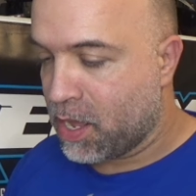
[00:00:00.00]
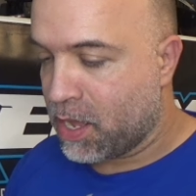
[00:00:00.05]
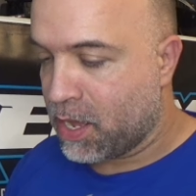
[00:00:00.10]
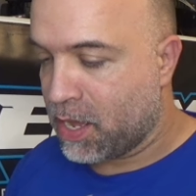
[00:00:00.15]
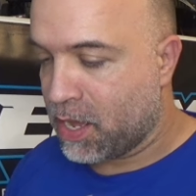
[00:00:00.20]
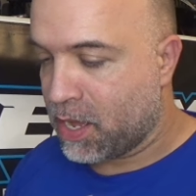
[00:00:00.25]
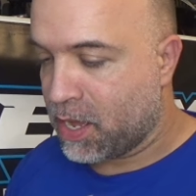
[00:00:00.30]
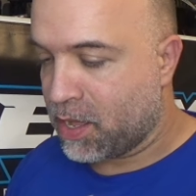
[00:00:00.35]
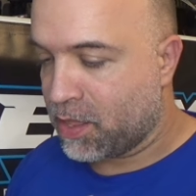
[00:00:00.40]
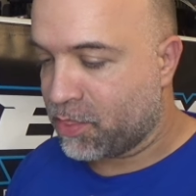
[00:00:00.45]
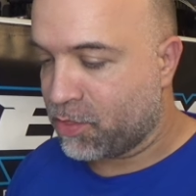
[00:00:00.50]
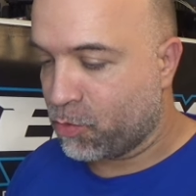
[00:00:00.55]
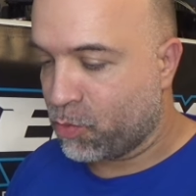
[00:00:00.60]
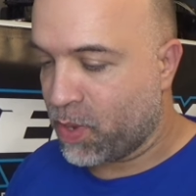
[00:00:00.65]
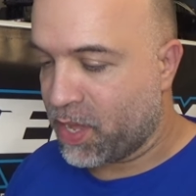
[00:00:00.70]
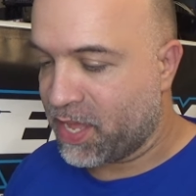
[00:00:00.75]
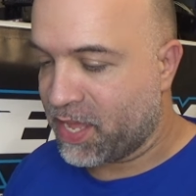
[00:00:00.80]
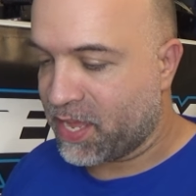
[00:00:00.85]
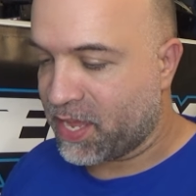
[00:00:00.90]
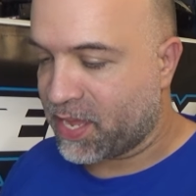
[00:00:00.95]
The
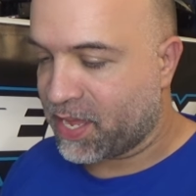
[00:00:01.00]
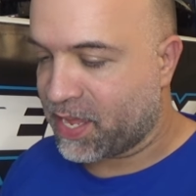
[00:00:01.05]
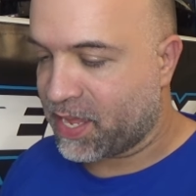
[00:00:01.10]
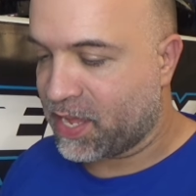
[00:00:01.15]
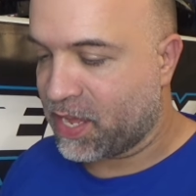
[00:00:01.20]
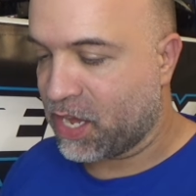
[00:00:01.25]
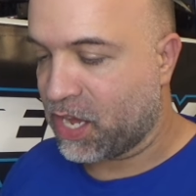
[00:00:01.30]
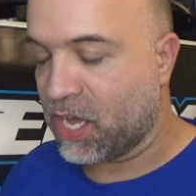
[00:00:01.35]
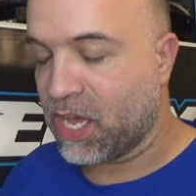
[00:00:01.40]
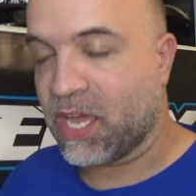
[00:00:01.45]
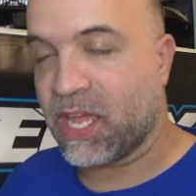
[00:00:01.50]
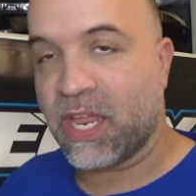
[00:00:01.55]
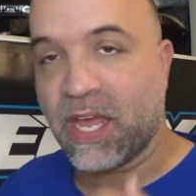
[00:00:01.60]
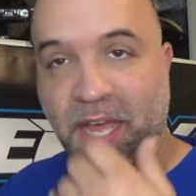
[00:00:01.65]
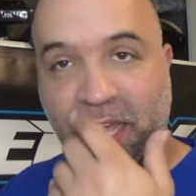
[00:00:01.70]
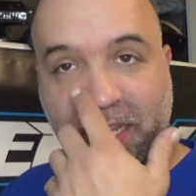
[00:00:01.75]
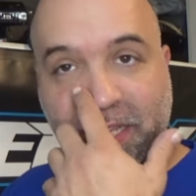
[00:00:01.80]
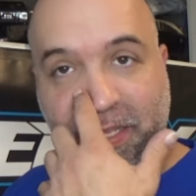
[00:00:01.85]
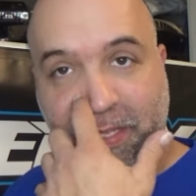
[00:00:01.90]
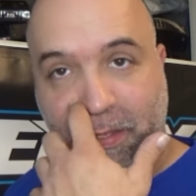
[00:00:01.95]
way it cut,
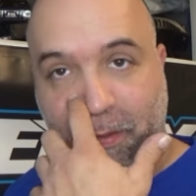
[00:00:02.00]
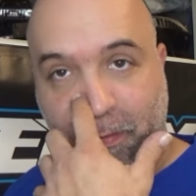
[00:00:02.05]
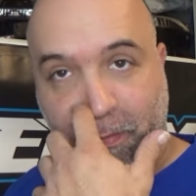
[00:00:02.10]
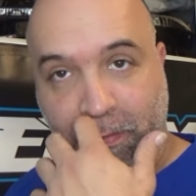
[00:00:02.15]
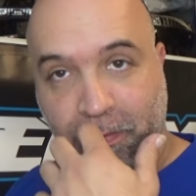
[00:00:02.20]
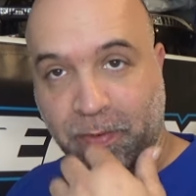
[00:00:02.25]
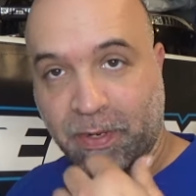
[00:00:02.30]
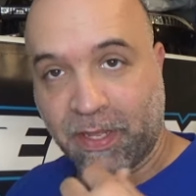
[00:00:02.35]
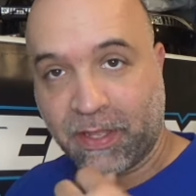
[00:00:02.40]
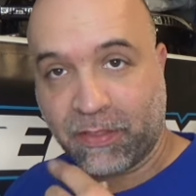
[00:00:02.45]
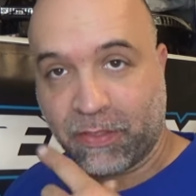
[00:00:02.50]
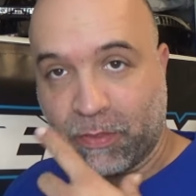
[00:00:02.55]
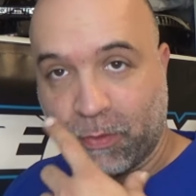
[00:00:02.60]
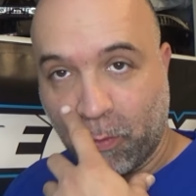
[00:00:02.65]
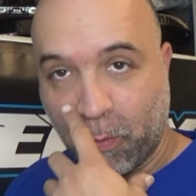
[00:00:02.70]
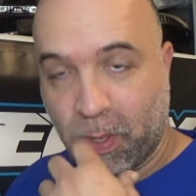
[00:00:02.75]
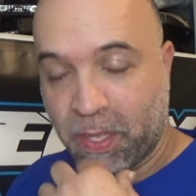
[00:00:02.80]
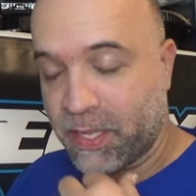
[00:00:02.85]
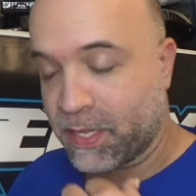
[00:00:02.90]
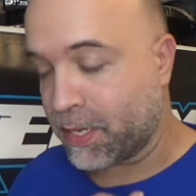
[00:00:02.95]
I don't like the
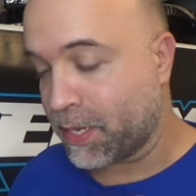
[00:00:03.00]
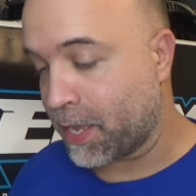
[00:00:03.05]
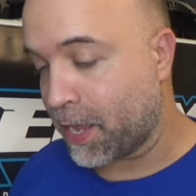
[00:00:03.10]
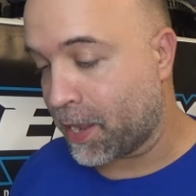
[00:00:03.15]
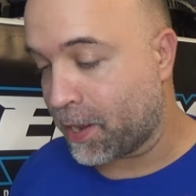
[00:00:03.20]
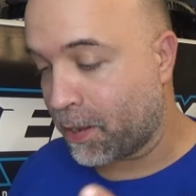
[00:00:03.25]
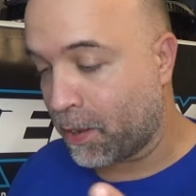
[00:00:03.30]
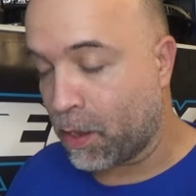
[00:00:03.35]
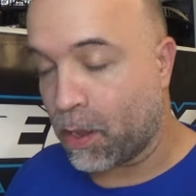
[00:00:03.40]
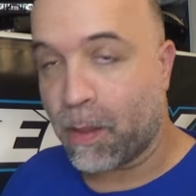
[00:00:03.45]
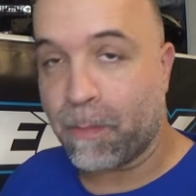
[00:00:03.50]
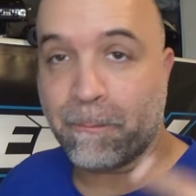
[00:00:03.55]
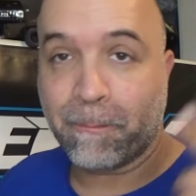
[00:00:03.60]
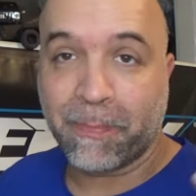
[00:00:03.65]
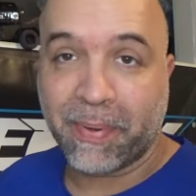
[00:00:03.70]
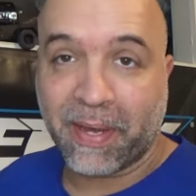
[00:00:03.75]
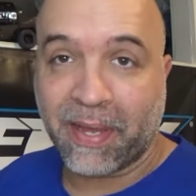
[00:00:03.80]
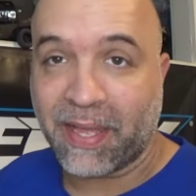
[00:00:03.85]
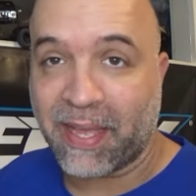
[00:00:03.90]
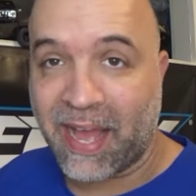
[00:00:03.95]
way it got cut.
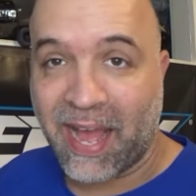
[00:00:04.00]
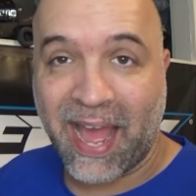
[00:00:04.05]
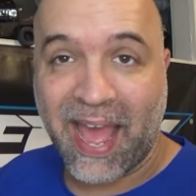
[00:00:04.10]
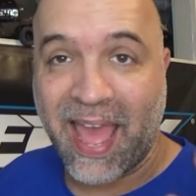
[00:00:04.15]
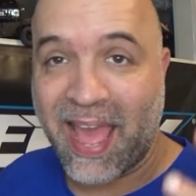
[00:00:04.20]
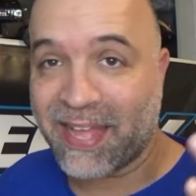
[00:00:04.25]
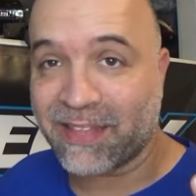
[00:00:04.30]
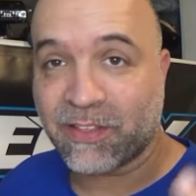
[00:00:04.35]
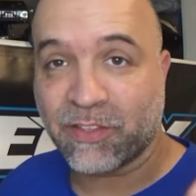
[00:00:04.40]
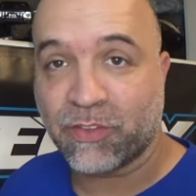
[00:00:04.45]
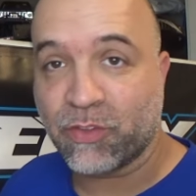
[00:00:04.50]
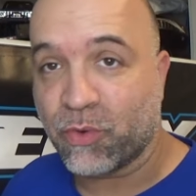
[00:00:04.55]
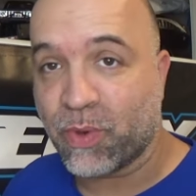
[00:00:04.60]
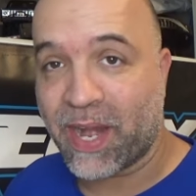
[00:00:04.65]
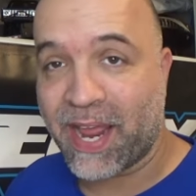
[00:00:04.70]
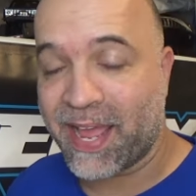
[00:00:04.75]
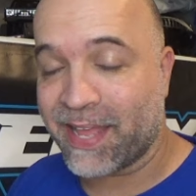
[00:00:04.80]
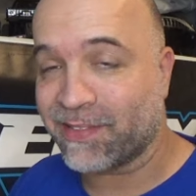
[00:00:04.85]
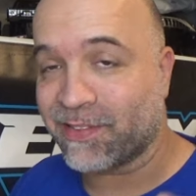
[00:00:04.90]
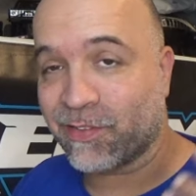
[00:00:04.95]
But I had to do what
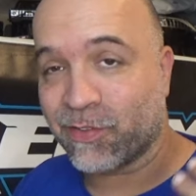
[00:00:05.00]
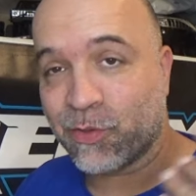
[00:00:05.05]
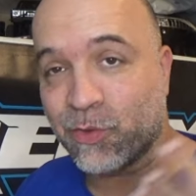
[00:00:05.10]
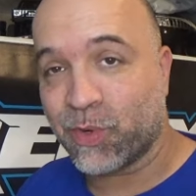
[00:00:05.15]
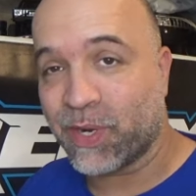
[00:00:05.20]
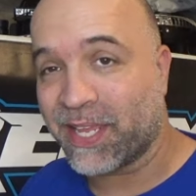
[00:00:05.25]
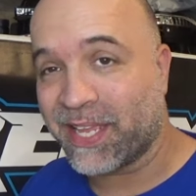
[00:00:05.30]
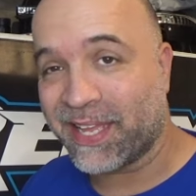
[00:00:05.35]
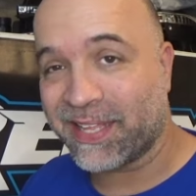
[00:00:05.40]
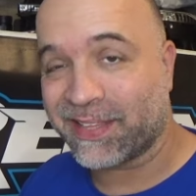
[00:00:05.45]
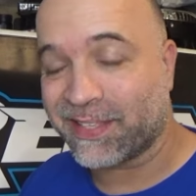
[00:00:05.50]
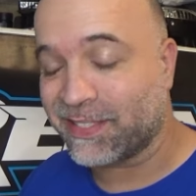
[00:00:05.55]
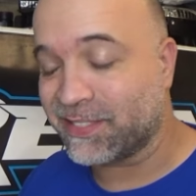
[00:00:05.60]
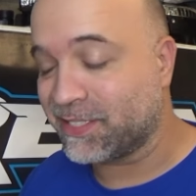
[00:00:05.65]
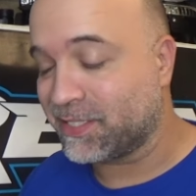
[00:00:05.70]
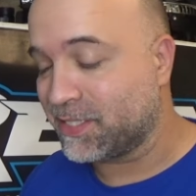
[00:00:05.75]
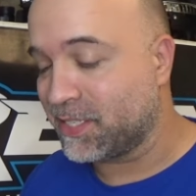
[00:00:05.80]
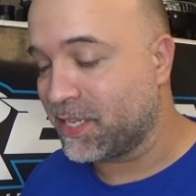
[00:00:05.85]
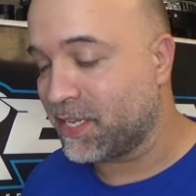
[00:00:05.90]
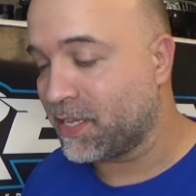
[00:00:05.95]
I had to do to get
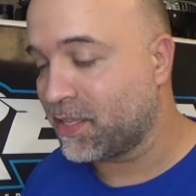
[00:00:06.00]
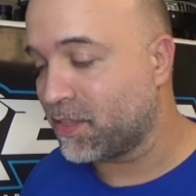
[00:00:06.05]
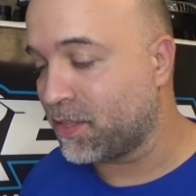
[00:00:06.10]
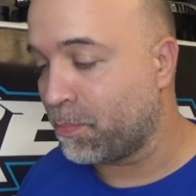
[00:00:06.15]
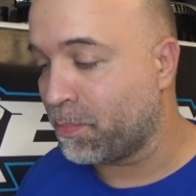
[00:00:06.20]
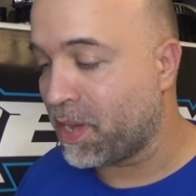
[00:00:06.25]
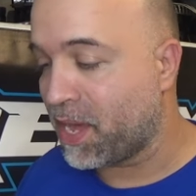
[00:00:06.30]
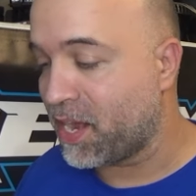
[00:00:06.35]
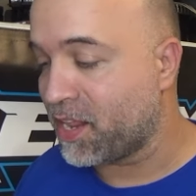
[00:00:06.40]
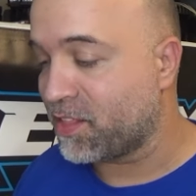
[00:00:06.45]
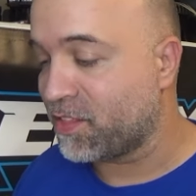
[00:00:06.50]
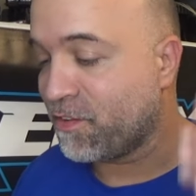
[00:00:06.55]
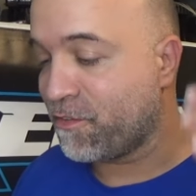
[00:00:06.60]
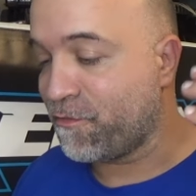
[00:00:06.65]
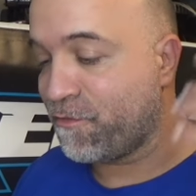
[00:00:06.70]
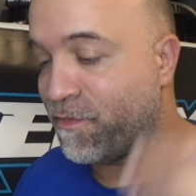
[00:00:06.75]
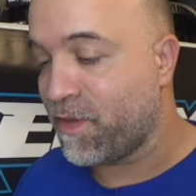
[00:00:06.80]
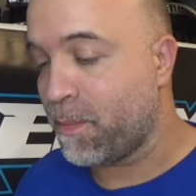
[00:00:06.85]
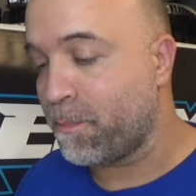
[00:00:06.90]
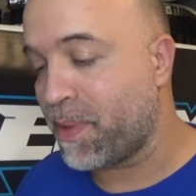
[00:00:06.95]
this thing, the body to
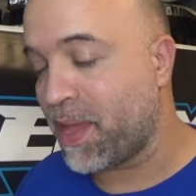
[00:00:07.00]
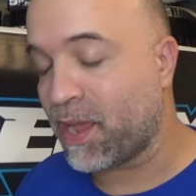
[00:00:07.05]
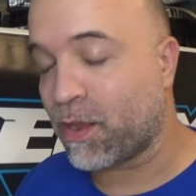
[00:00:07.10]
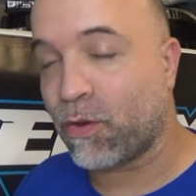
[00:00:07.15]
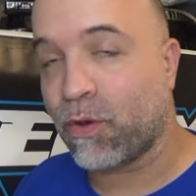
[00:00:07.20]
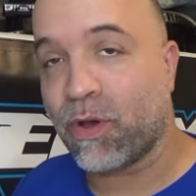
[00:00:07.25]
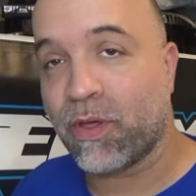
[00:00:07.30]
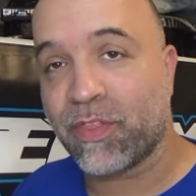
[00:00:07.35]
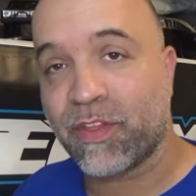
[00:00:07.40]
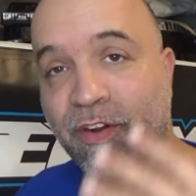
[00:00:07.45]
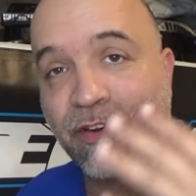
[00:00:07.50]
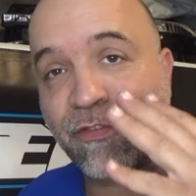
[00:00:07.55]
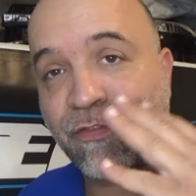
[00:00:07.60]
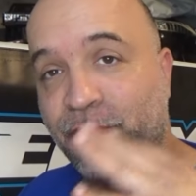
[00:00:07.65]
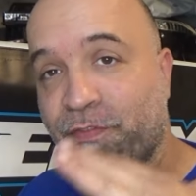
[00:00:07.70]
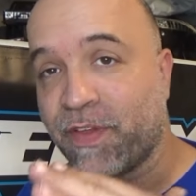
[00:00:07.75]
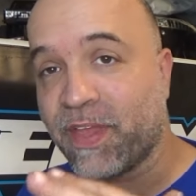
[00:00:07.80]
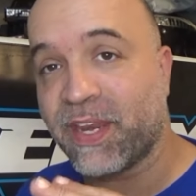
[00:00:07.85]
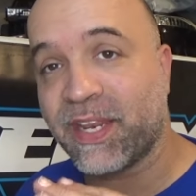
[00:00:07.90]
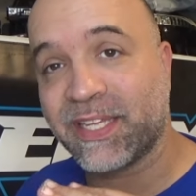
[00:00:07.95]
fit back on there,
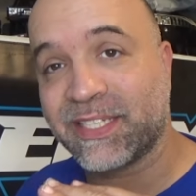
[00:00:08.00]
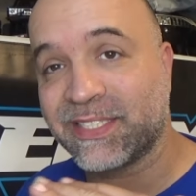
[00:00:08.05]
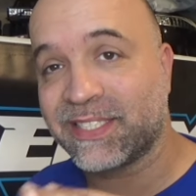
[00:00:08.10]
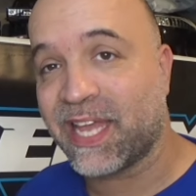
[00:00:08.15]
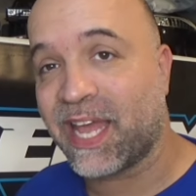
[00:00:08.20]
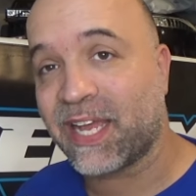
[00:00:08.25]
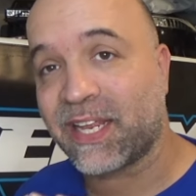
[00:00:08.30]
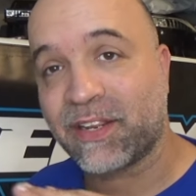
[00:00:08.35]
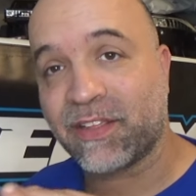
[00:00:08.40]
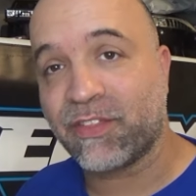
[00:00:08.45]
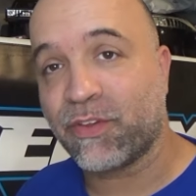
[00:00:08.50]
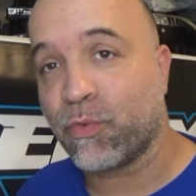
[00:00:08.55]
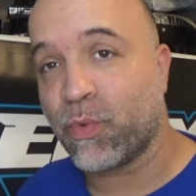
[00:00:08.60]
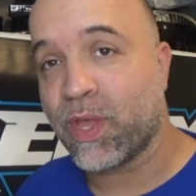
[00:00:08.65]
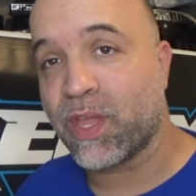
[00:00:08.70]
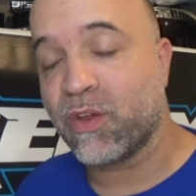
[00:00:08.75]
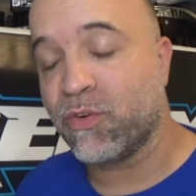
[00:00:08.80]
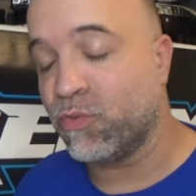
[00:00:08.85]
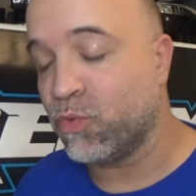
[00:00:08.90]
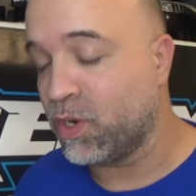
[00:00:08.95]
fit exactly the
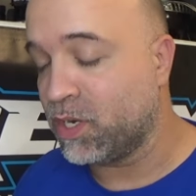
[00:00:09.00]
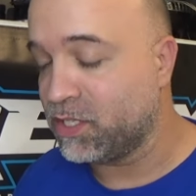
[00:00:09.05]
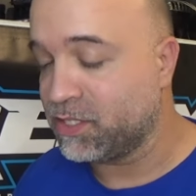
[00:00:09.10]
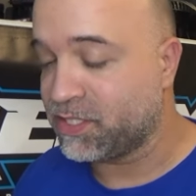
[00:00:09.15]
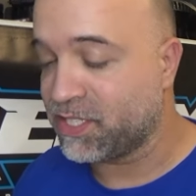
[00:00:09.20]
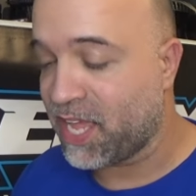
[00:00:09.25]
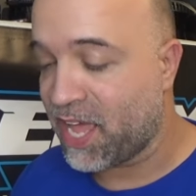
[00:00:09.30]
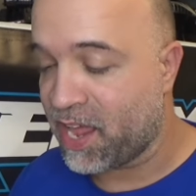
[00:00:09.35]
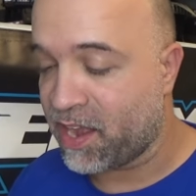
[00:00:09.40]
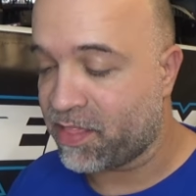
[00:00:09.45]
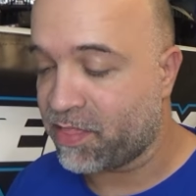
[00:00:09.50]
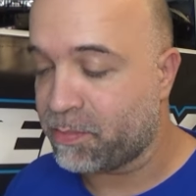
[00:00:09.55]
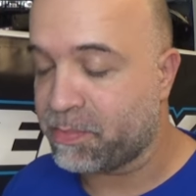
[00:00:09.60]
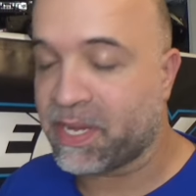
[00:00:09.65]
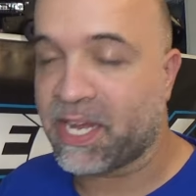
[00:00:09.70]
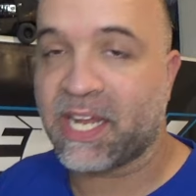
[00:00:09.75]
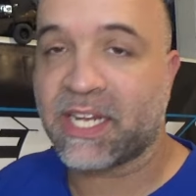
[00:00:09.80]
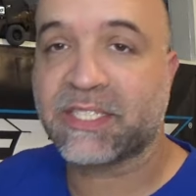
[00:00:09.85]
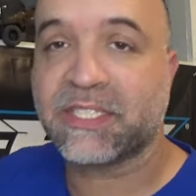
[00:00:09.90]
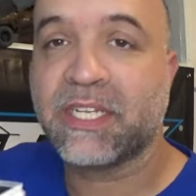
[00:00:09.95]
way it was out of the
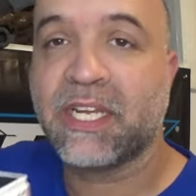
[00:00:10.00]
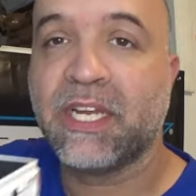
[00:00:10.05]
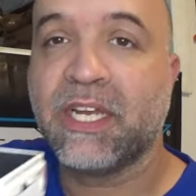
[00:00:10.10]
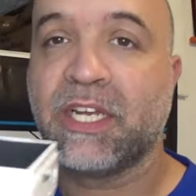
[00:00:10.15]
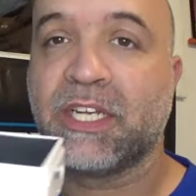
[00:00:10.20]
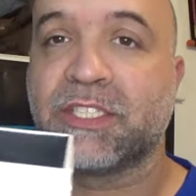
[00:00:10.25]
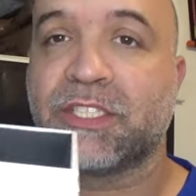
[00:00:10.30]
box.